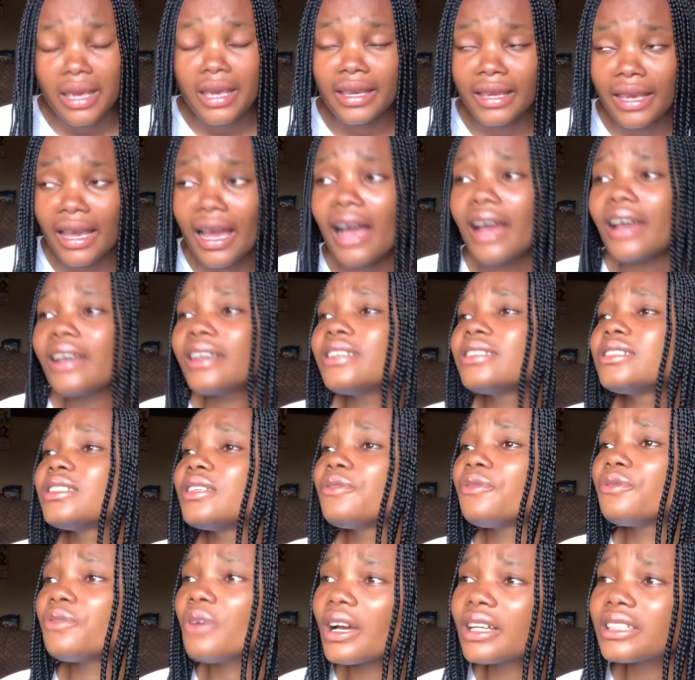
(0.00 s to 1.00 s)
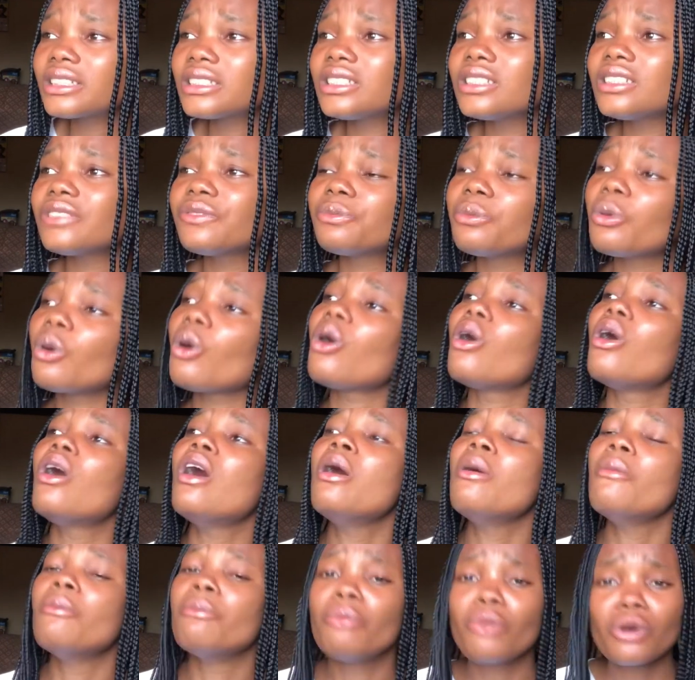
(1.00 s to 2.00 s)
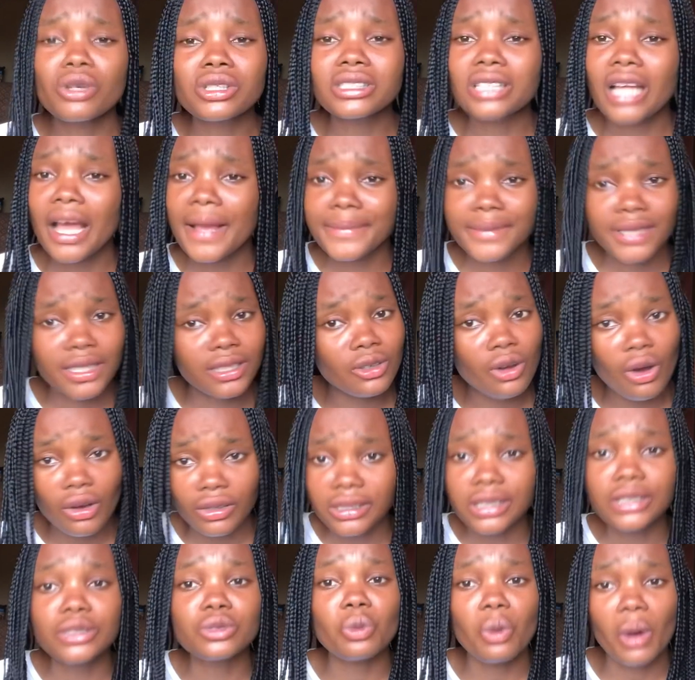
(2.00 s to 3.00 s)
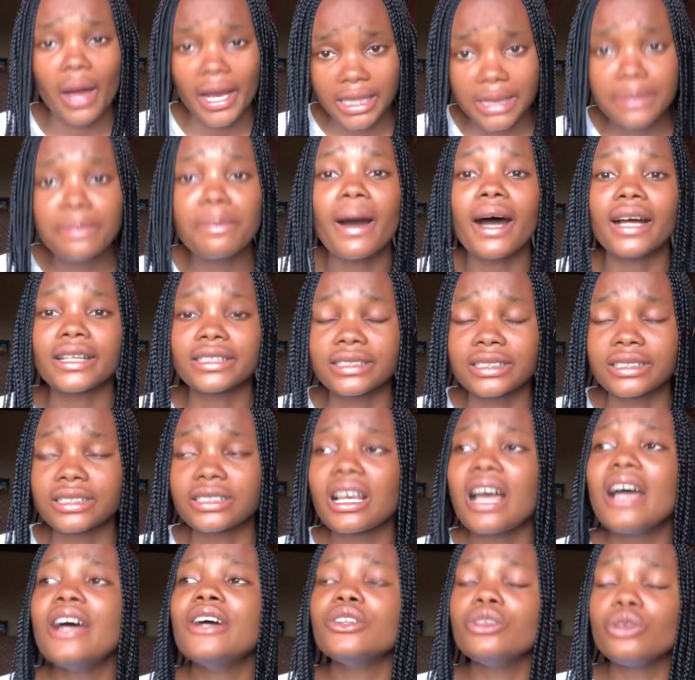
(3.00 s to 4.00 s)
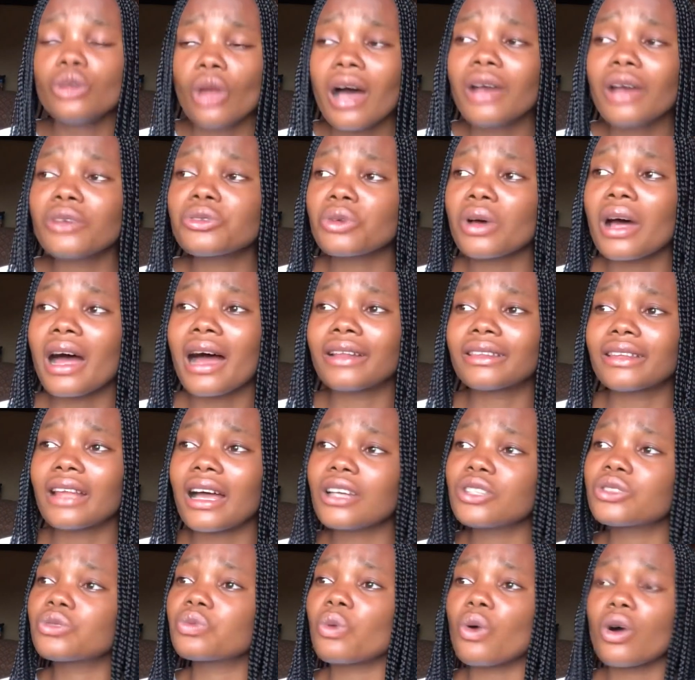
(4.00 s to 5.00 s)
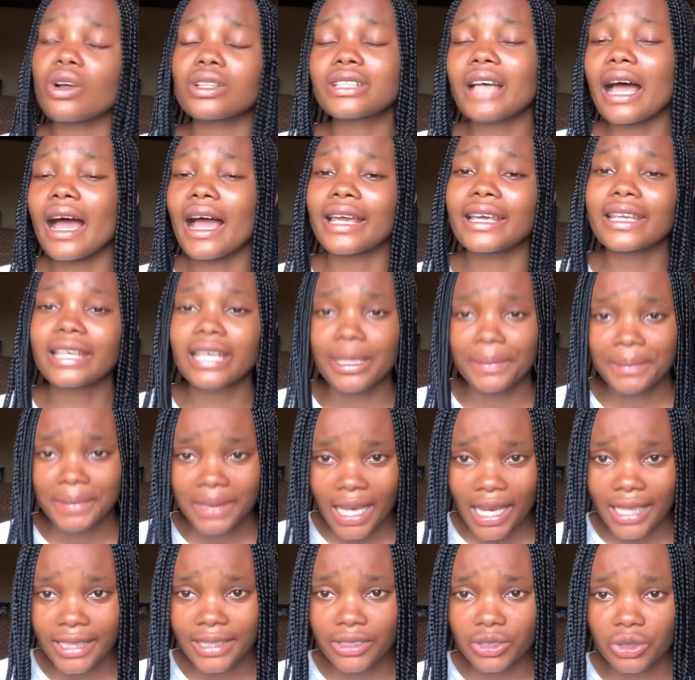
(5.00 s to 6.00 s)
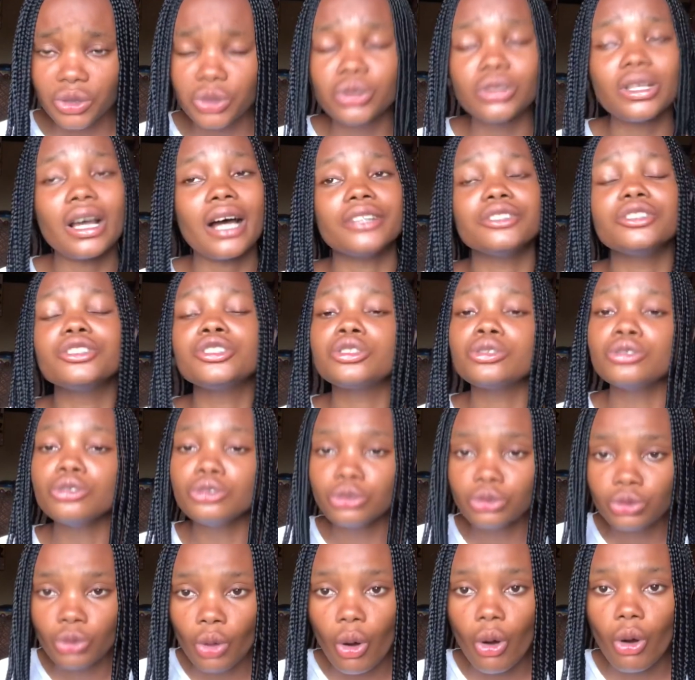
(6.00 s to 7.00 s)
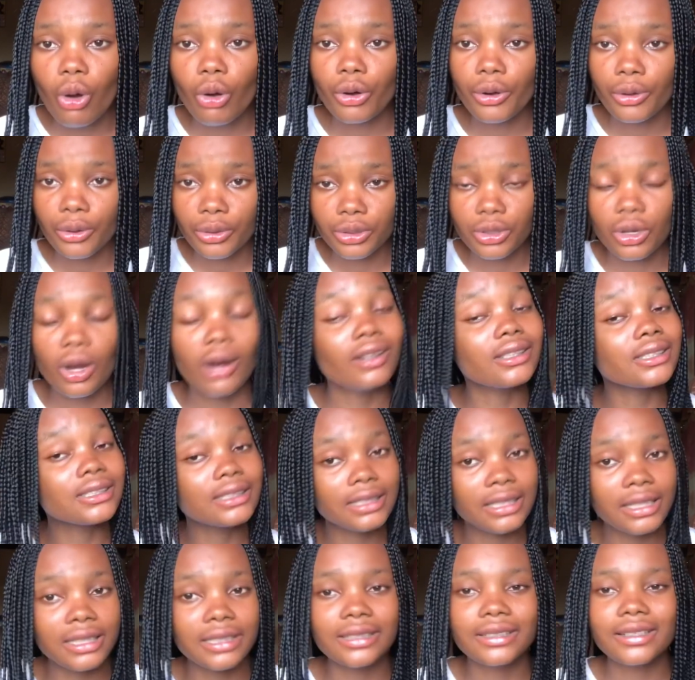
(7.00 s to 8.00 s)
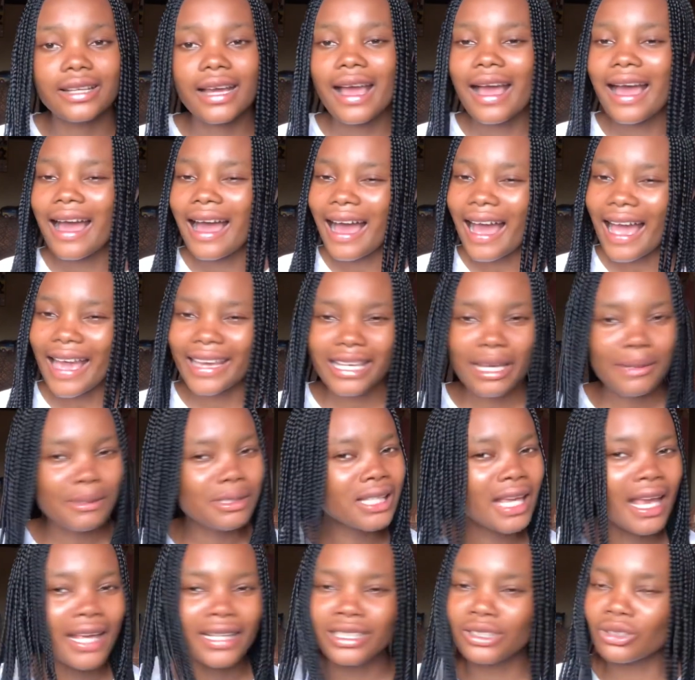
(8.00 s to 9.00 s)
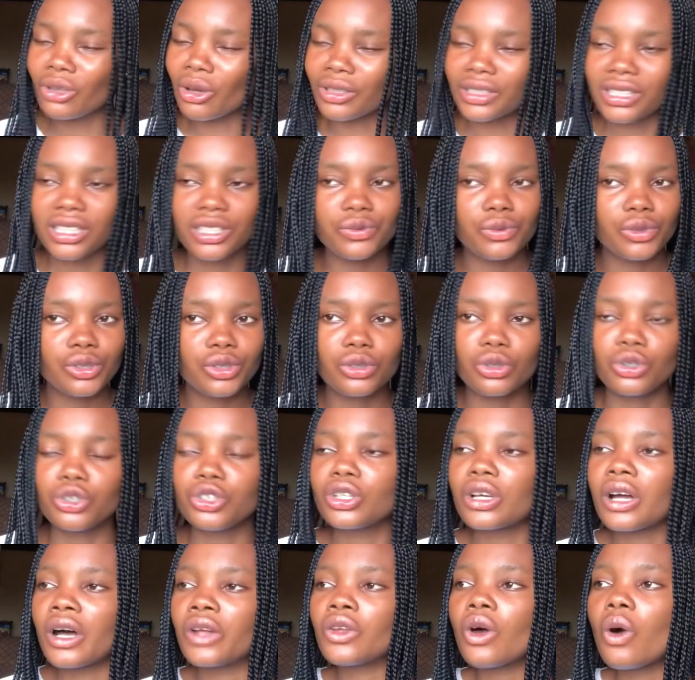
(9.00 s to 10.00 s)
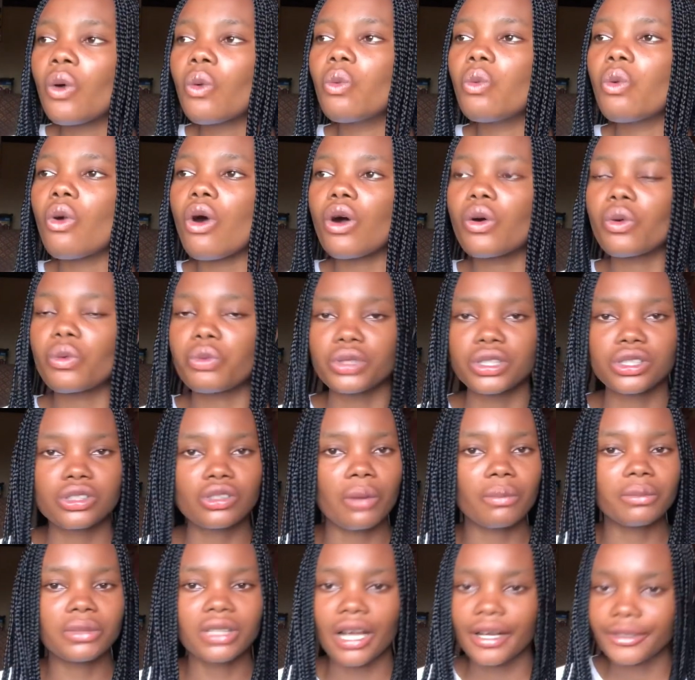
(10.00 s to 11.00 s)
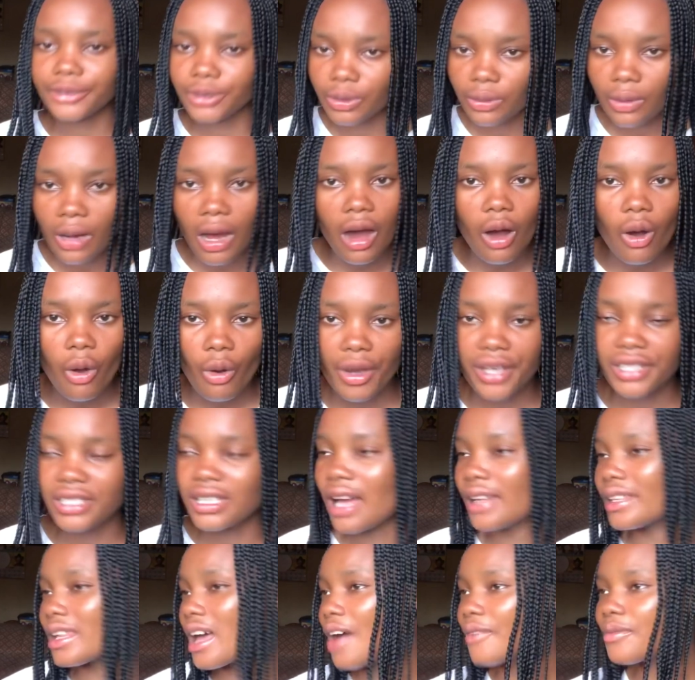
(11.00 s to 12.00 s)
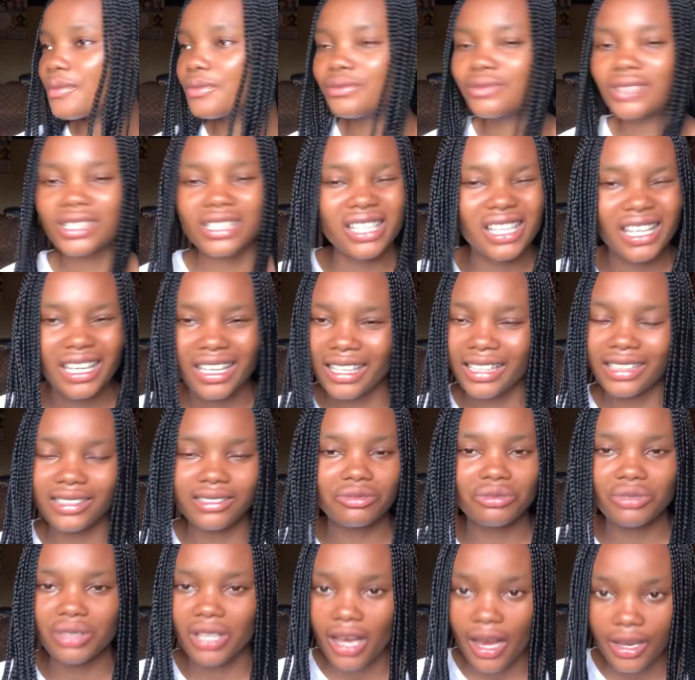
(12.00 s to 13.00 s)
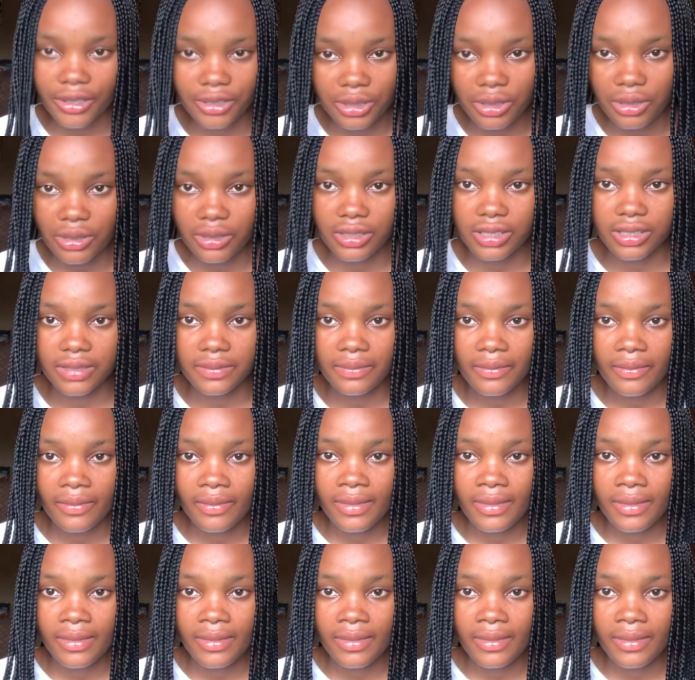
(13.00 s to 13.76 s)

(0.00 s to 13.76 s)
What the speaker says: Yeah, it's effective, but most times it causes white patches. That's what I keep telling you, that you should know your skin. I keep saying it on this video, you cannot work with some natural oils and have skin reactions.